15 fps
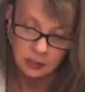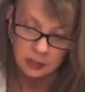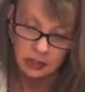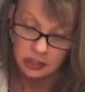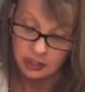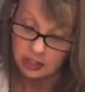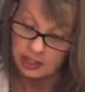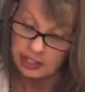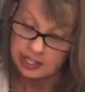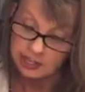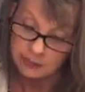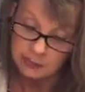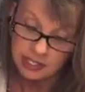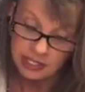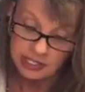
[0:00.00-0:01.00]
but you're going to
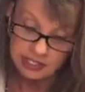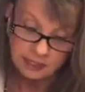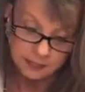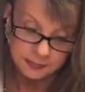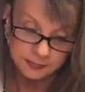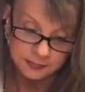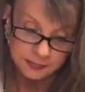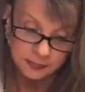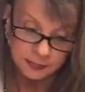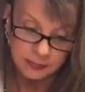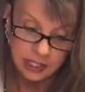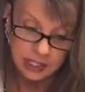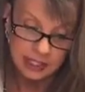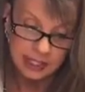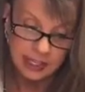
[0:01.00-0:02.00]
have many.
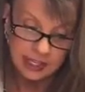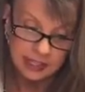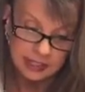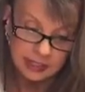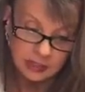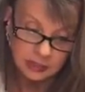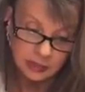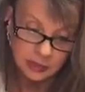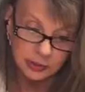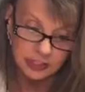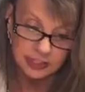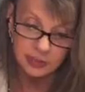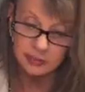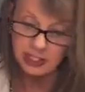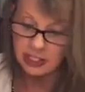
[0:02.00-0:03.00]
Many eyes are
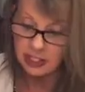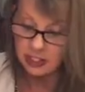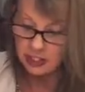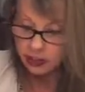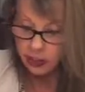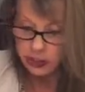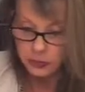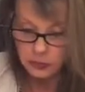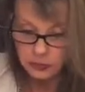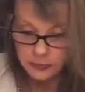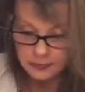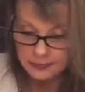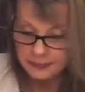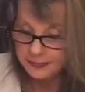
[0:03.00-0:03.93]
going to be on you.